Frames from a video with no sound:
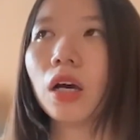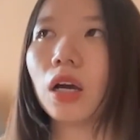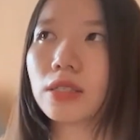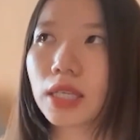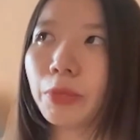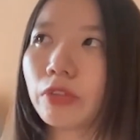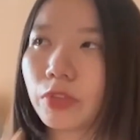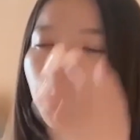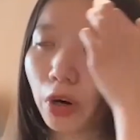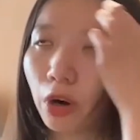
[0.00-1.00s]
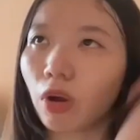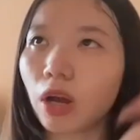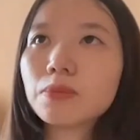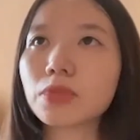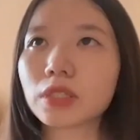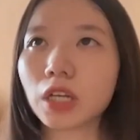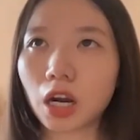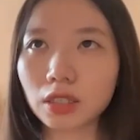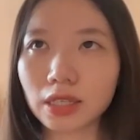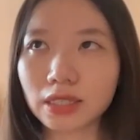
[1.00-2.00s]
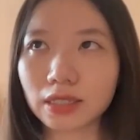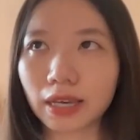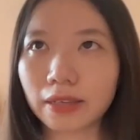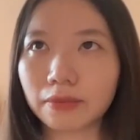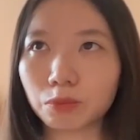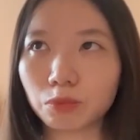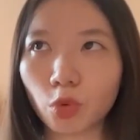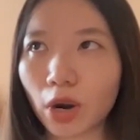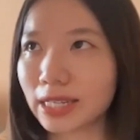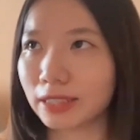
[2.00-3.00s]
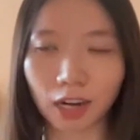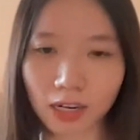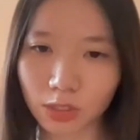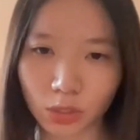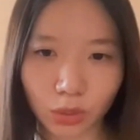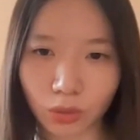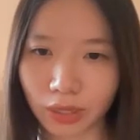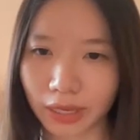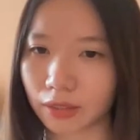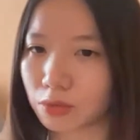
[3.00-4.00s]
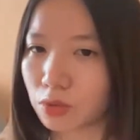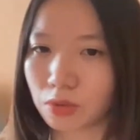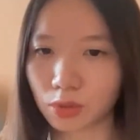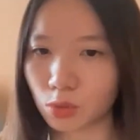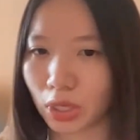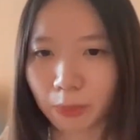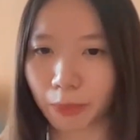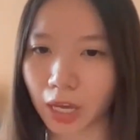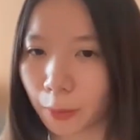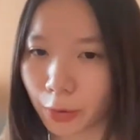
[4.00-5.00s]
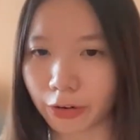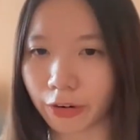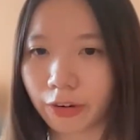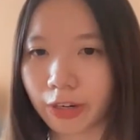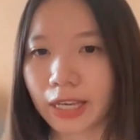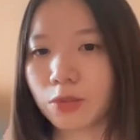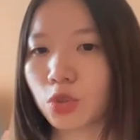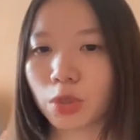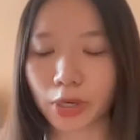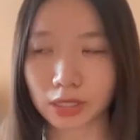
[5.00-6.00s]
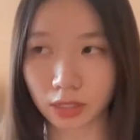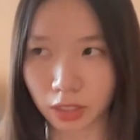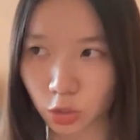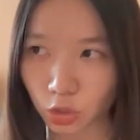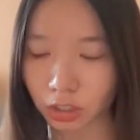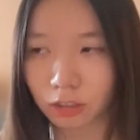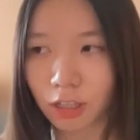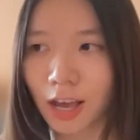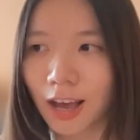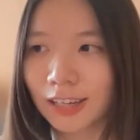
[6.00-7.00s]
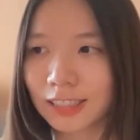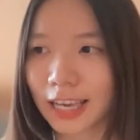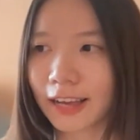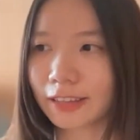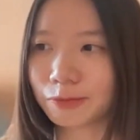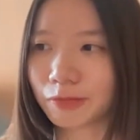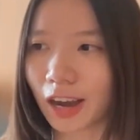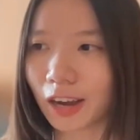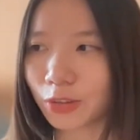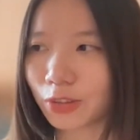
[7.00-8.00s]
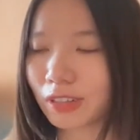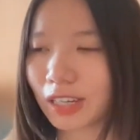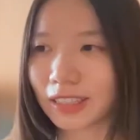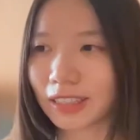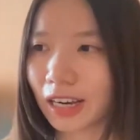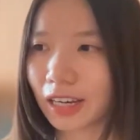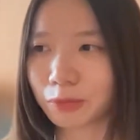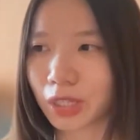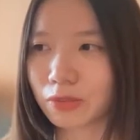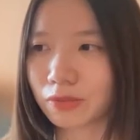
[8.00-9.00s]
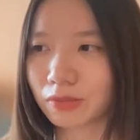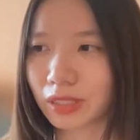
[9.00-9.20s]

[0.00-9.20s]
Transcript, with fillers: in some of the programs the artist can write an article can write a paper can do a presentation can uh, you know like um can